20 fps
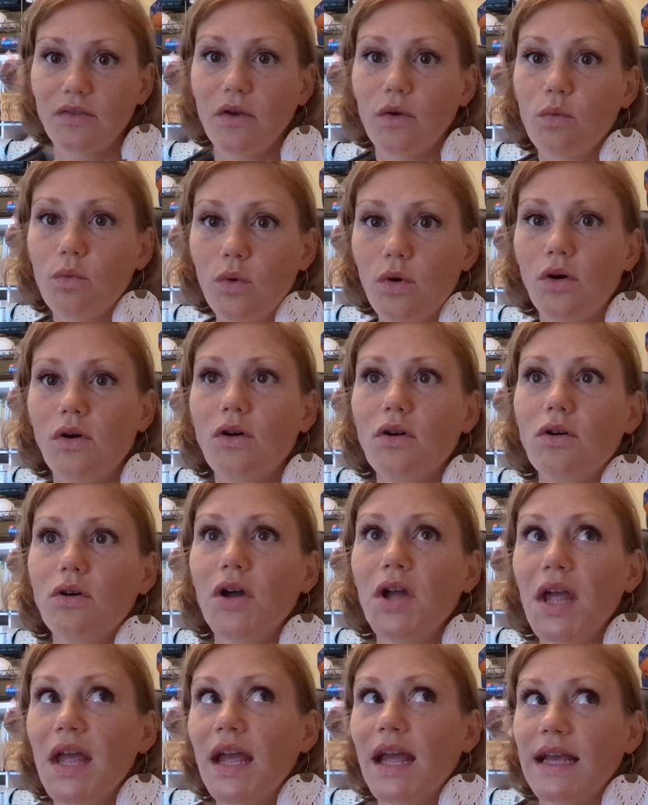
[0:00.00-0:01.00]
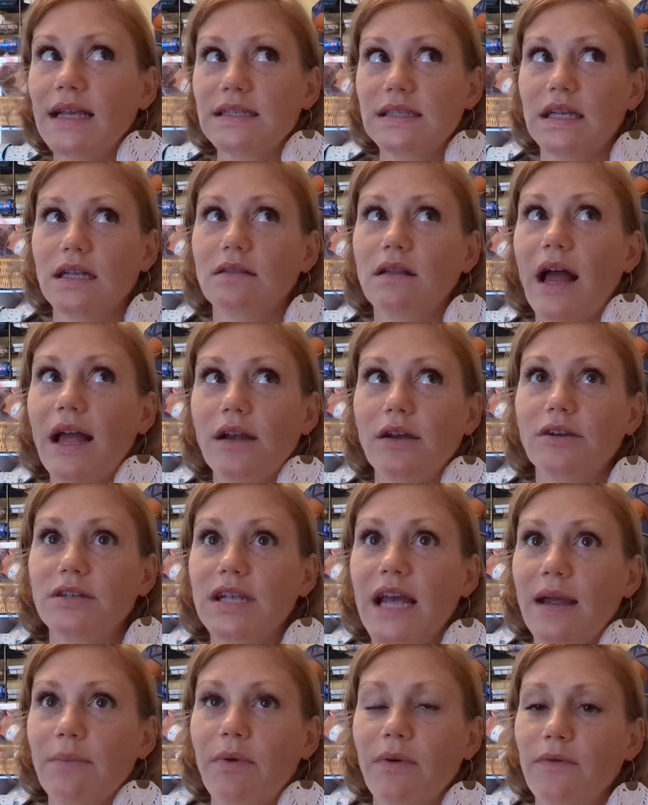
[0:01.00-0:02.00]
The wool is a lighter
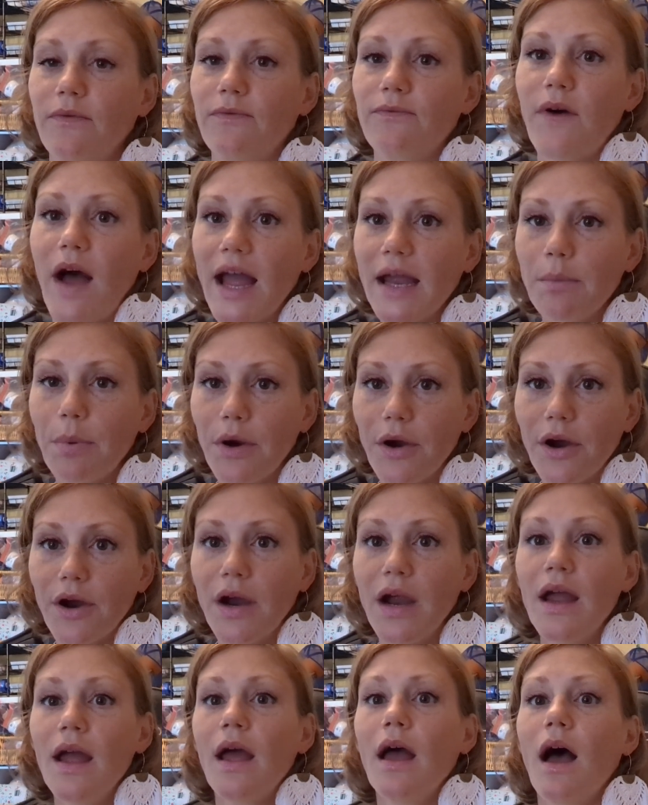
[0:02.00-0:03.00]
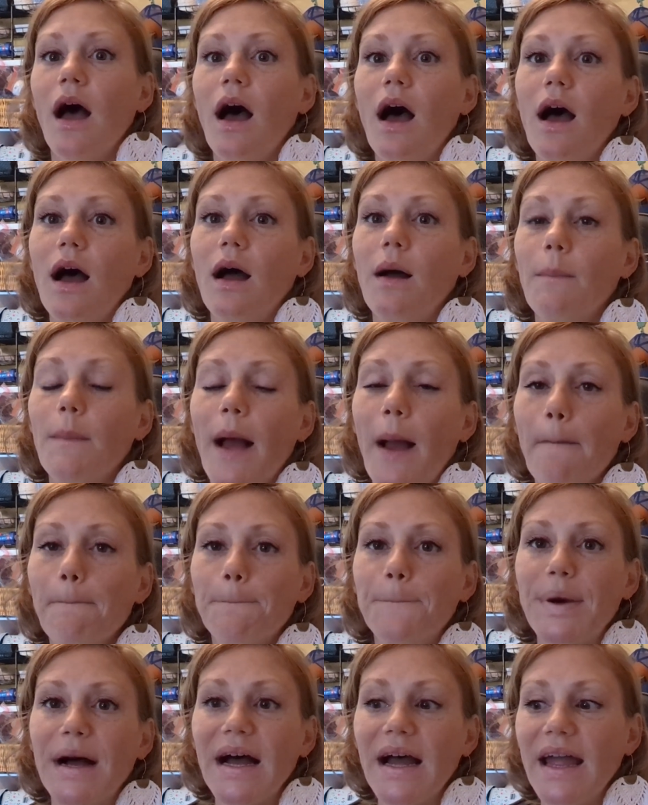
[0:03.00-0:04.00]
type of fiber,
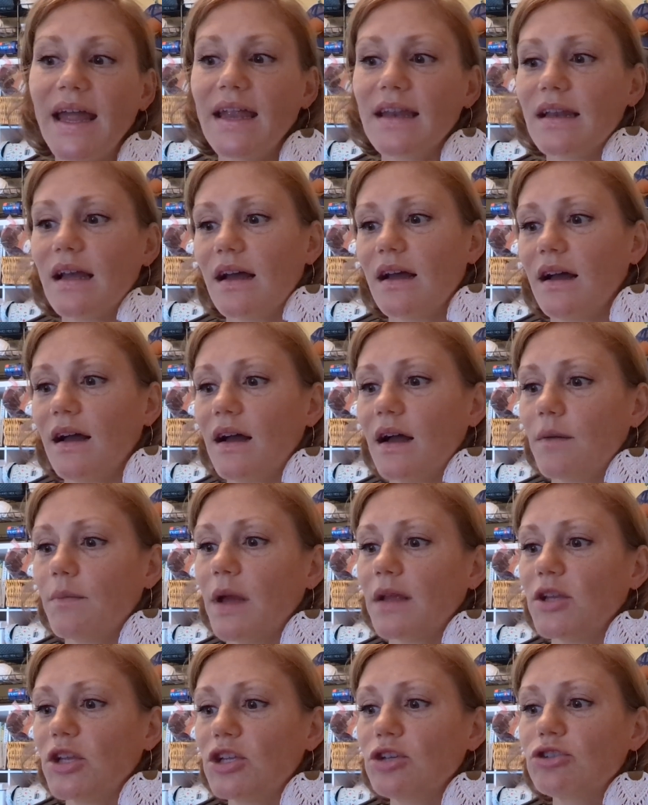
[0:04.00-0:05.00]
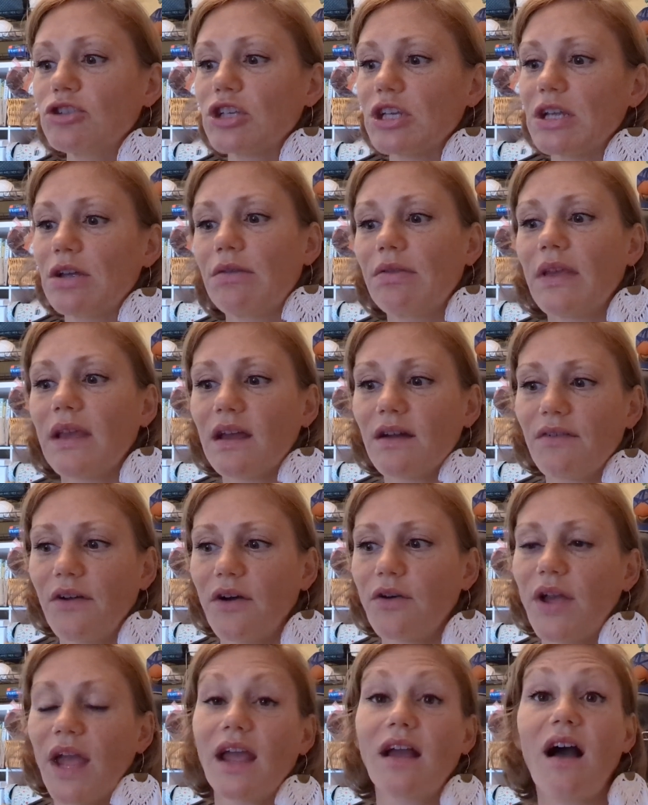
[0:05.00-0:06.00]
but usually you think of,
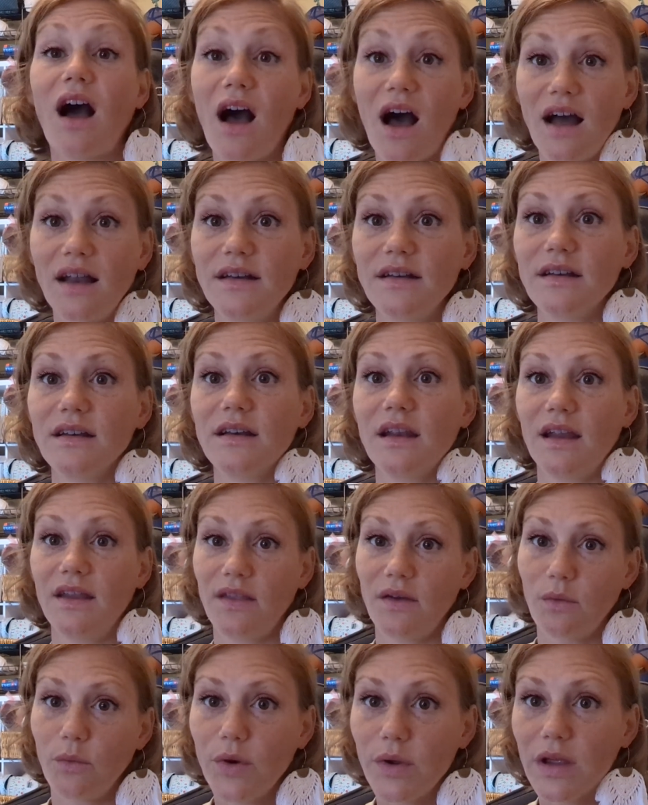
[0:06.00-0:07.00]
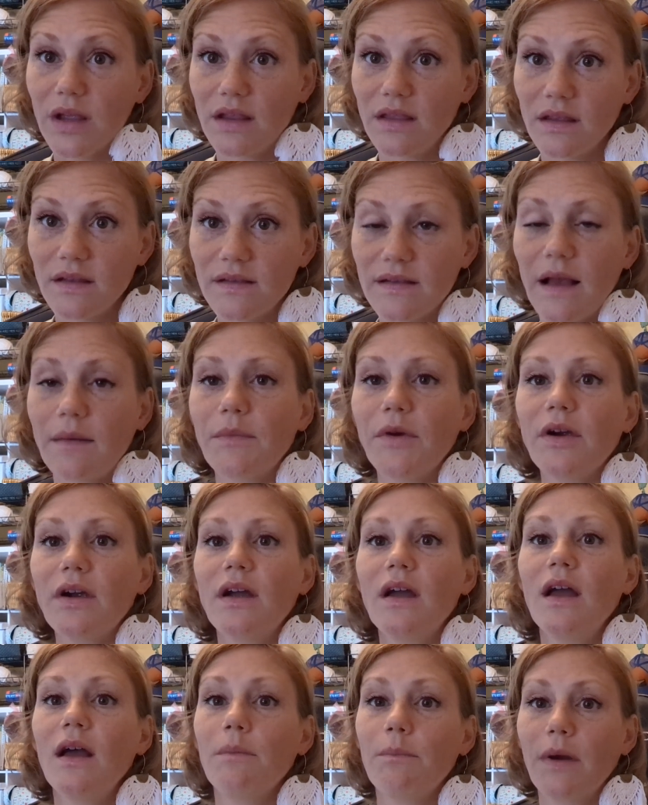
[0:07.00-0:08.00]
okay, cotton in the summer,
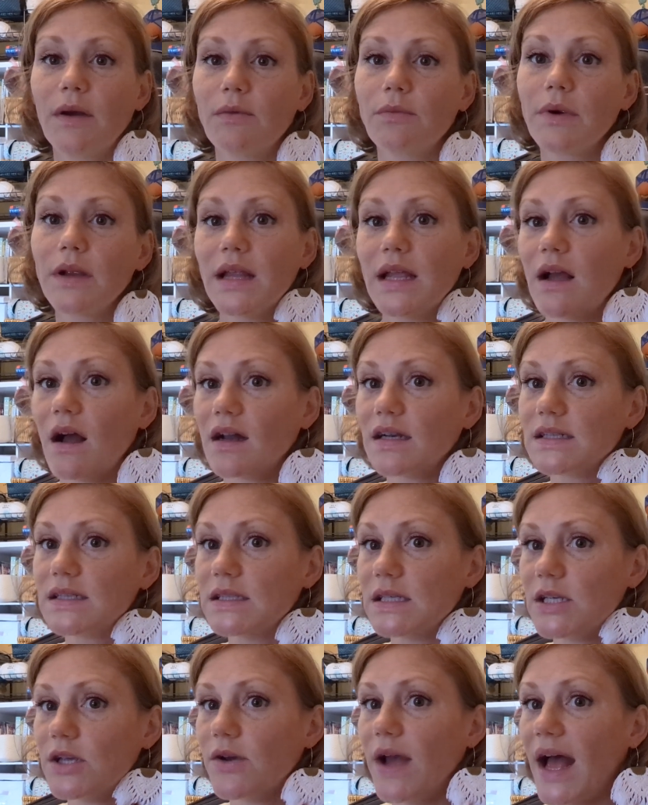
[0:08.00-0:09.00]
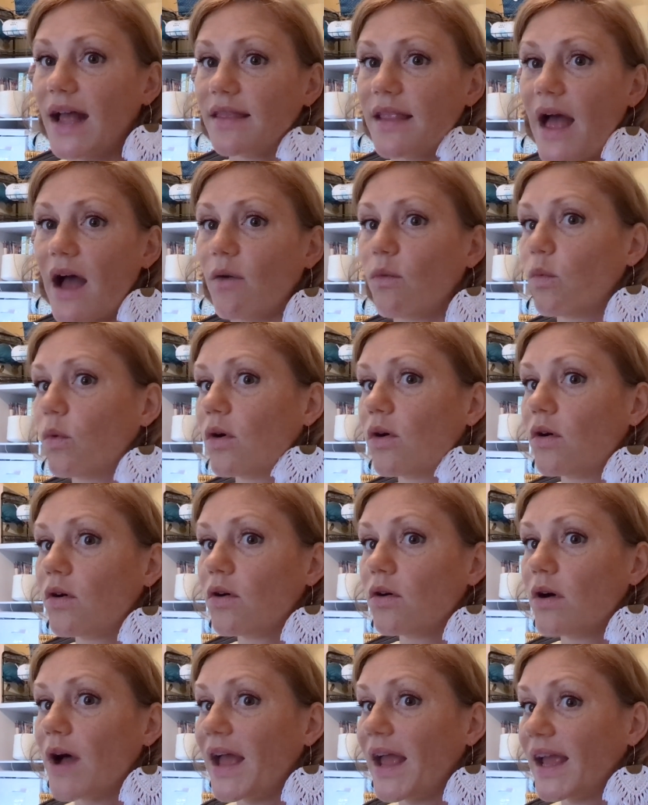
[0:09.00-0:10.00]
but really honestly, you add that
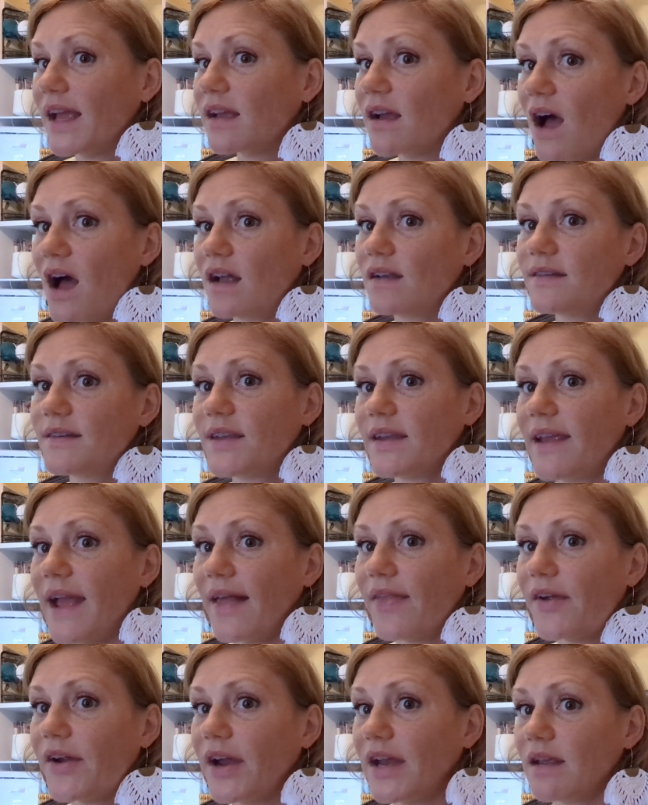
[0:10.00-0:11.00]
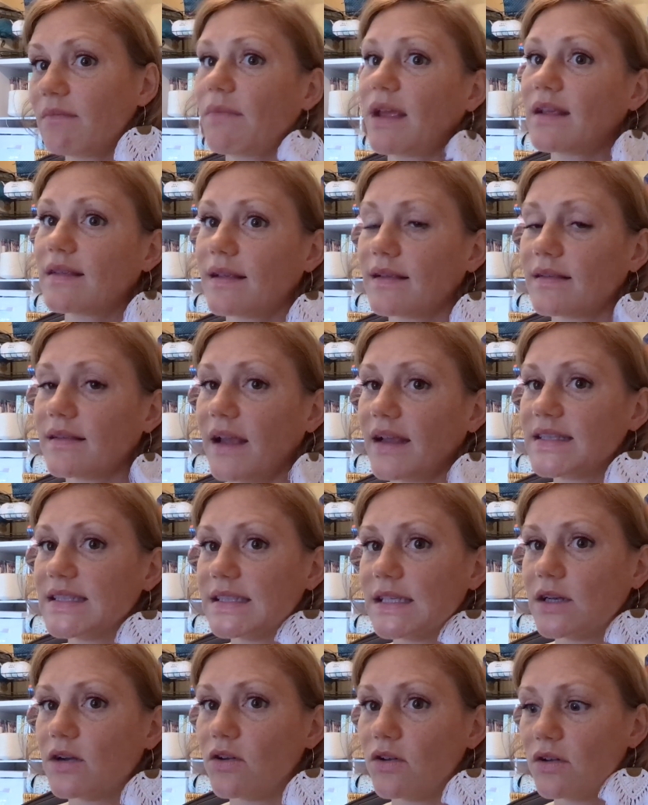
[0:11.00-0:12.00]
wool and cotton together, and it makes this nice
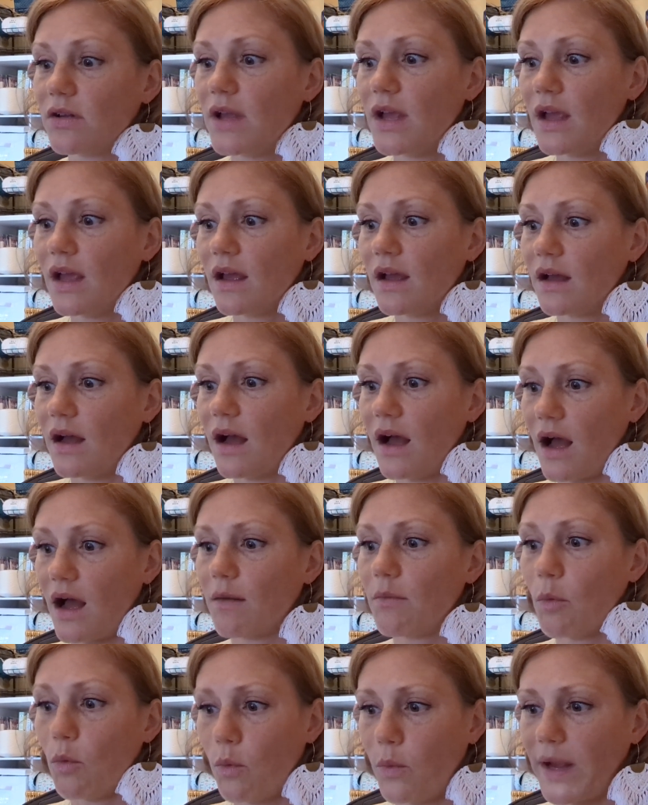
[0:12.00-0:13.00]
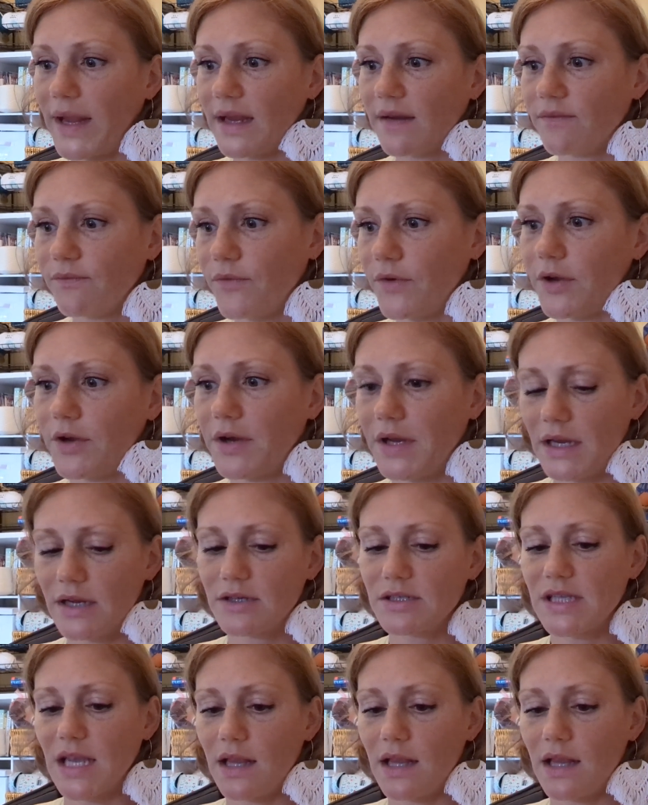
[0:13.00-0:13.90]
little weight for your ears.